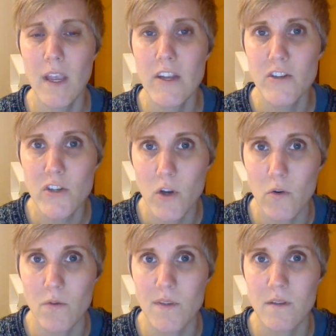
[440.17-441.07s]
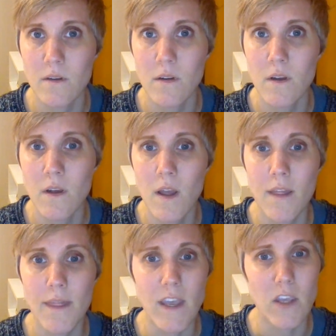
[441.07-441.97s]
It shows
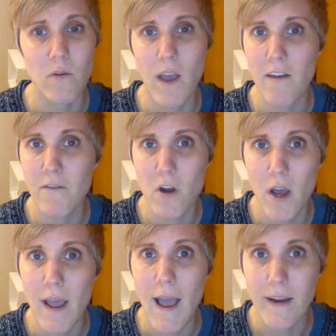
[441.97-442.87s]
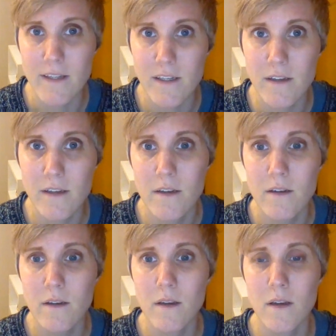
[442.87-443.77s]
that you have not acted
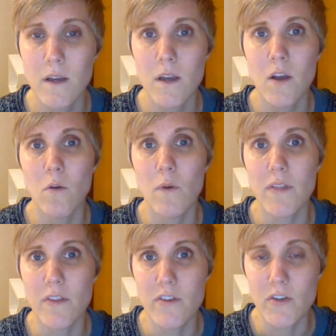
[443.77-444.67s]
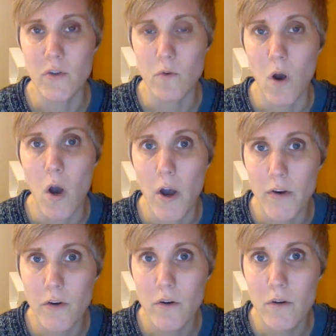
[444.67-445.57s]
with the due
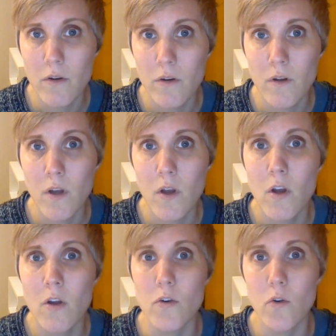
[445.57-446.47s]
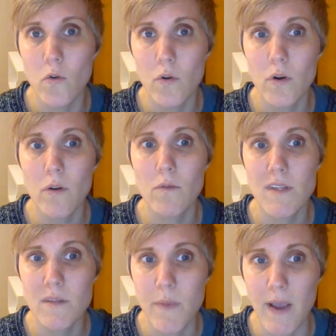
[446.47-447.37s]
honor nor
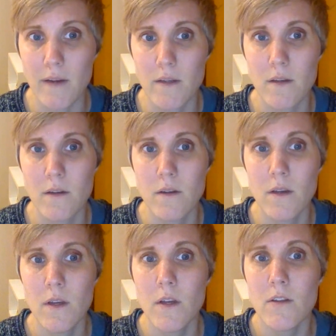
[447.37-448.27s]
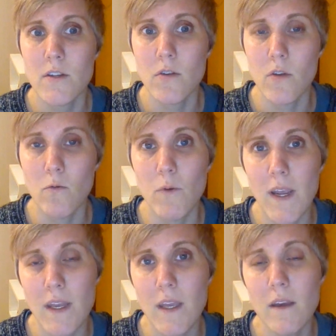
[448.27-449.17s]
respect to the
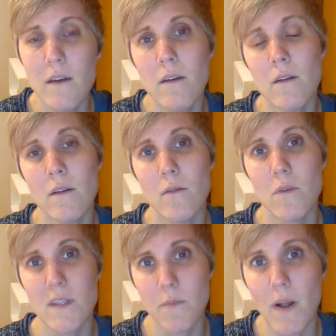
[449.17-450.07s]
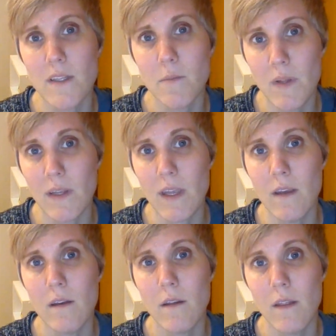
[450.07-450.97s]
weighty responsibility
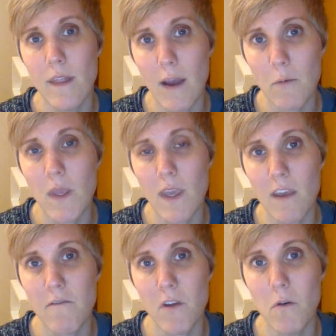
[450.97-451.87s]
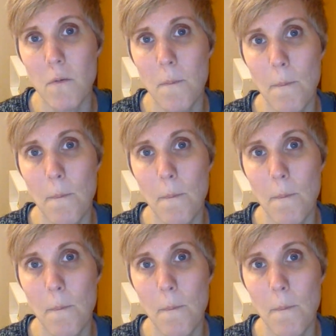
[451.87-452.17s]
that we gave you.